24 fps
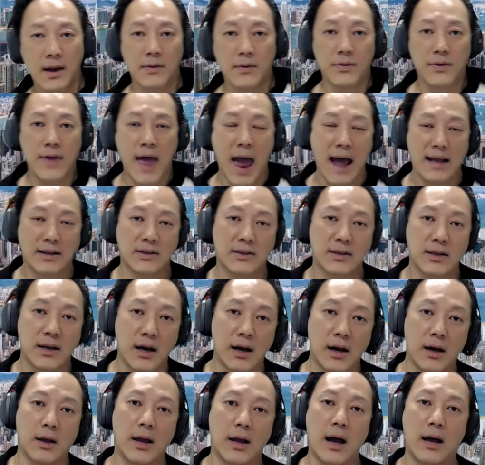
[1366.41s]
that
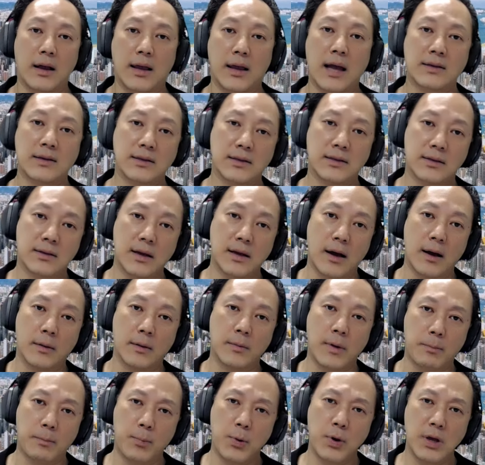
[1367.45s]
uh, I guess uh,
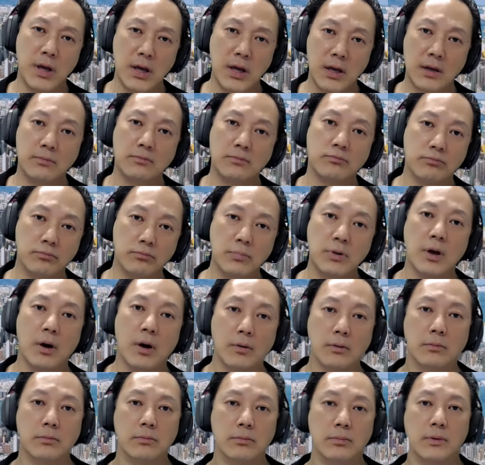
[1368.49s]
pretty you know
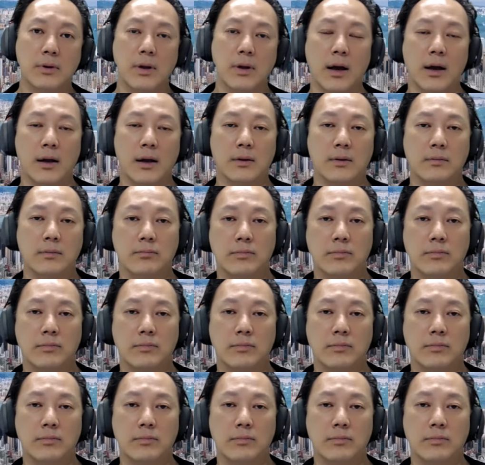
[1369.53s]
uh,